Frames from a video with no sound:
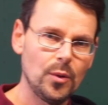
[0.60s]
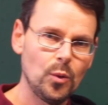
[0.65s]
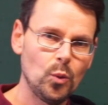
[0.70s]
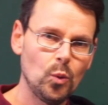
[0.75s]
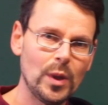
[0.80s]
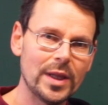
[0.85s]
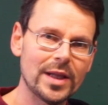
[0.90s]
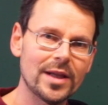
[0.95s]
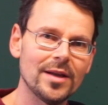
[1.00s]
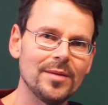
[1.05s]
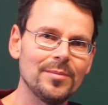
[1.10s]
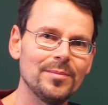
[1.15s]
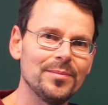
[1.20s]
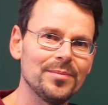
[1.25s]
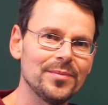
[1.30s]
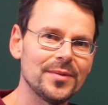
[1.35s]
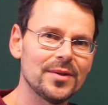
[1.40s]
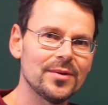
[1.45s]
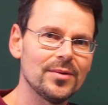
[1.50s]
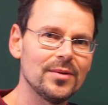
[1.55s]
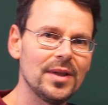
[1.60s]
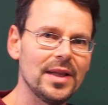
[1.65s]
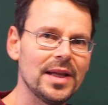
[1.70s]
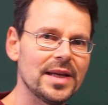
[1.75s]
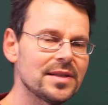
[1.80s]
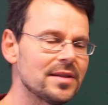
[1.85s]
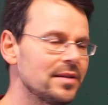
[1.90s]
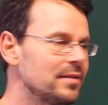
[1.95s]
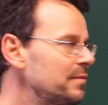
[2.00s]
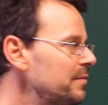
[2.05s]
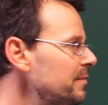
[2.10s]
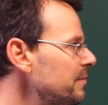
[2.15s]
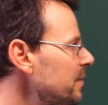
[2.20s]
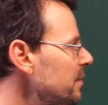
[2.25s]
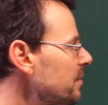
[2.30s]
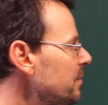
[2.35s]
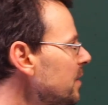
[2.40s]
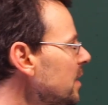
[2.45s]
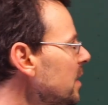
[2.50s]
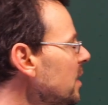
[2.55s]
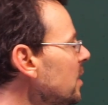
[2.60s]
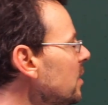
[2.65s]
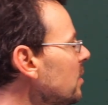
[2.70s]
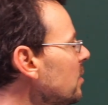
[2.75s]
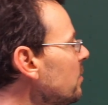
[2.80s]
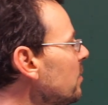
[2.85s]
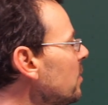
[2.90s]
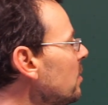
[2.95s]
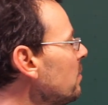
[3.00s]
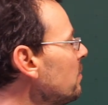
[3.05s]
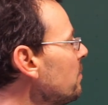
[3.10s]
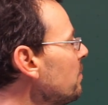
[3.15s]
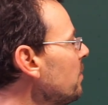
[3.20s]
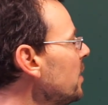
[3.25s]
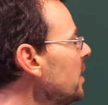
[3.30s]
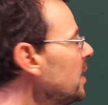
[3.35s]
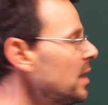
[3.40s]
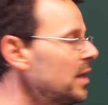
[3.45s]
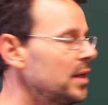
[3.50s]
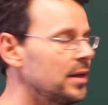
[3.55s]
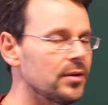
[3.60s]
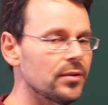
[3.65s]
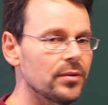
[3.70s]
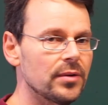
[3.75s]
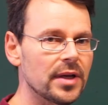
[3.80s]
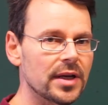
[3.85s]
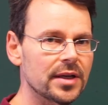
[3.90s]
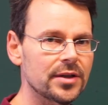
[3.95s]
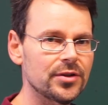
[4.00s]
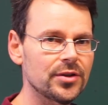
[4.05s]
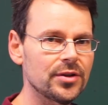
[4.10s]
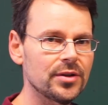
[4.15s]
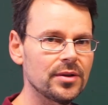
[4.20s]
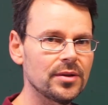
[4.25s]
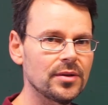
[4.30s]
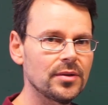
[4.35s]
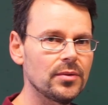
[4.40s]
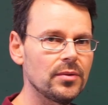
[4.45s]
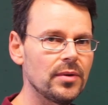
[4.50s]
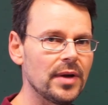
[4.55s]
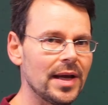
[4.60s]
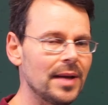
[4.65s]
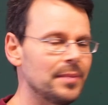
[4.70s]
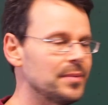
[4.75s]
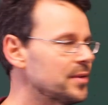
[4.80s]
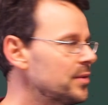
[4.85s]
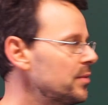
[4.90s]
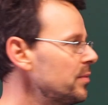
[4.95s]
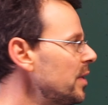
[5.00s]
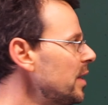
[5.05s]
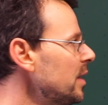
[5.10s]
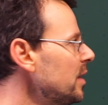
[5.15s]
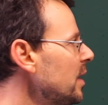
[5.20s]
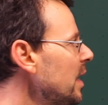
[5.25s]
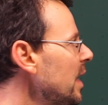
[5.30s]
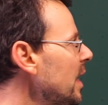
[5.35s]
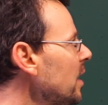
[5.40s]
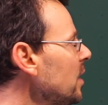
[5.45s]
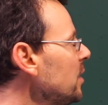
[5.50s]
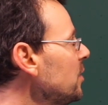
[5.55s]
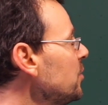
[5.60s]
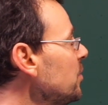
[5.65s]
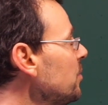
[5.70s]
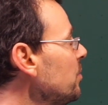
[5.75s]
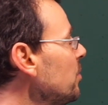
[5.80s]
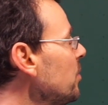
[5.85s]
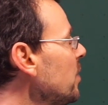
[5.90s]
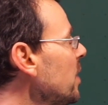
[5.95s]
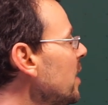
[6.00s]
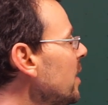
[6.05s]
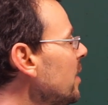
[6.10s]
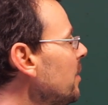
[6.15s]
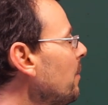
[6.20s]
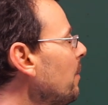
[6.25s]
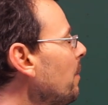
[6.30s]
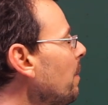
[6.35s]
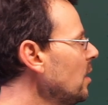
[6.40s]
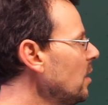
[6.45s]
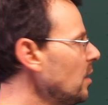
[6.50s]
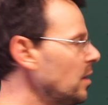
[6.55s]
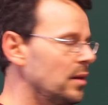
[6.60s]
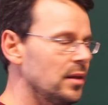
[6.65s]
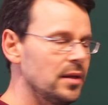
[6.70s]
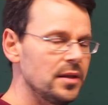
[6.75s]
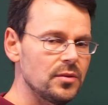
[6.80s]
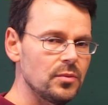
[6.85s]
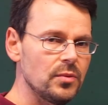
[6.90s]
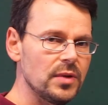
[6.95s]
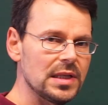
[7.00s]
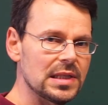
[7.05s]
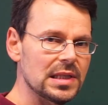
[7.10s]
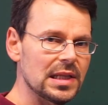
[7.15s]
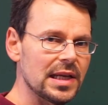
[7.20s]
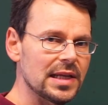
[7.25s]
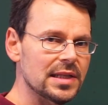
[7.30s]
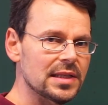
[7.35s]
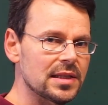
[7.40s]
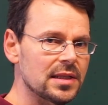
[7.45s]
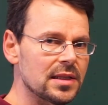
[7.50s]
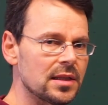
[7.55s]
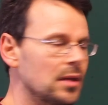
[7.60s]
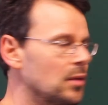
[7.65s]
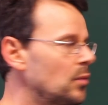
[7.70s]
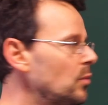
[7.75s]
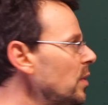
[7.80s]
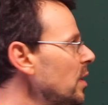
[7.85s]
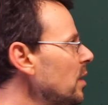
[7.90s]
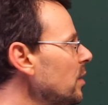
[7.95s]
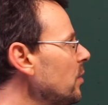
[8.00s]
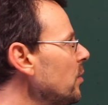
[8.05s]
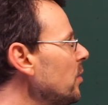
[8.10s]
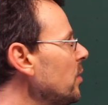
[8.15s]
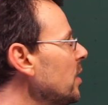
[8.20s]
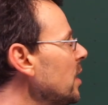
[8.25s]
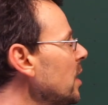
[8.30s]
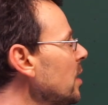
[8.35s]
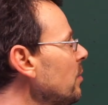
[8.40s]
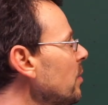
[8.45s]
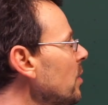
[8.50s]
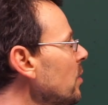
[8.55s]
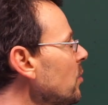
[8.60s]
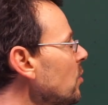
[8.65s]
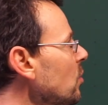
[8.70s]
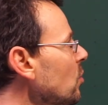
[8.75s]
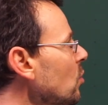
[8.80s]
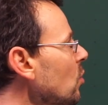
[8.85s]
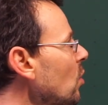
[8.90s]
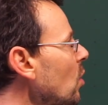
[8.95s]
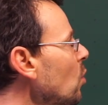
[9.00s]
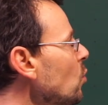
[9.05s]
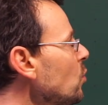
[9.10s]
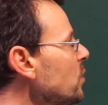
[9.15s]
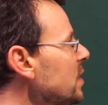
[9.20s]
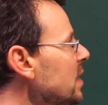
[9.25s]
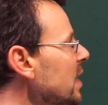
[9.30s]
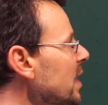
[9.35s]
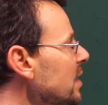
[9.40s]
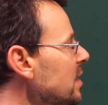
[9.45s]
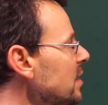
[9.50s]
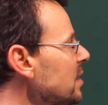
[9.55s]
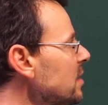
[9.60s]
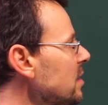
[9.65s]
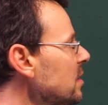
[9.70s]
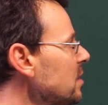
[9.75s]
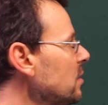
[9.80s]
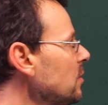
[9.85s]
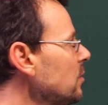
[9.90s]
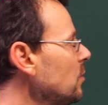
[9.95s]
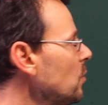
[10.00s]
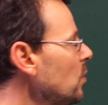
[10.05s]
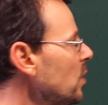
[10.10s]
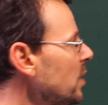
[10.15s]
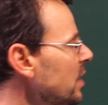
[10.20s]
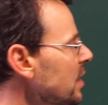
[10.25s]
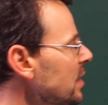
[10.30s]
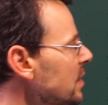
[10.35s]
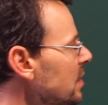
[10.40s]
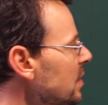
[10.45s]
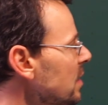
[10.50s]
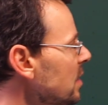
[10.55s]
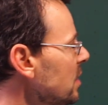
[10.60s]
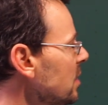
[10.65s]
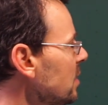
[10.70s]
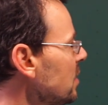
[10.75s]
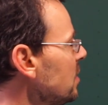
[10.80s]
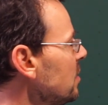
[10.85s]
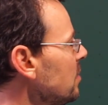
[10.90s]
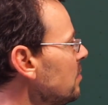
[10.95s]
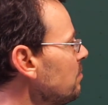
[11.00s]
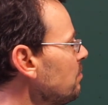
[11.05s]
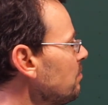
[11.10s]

Welcome to lesson 15 of our friendly introduction to abstract algebra. This week's lesson we are talking about cosets. What is this?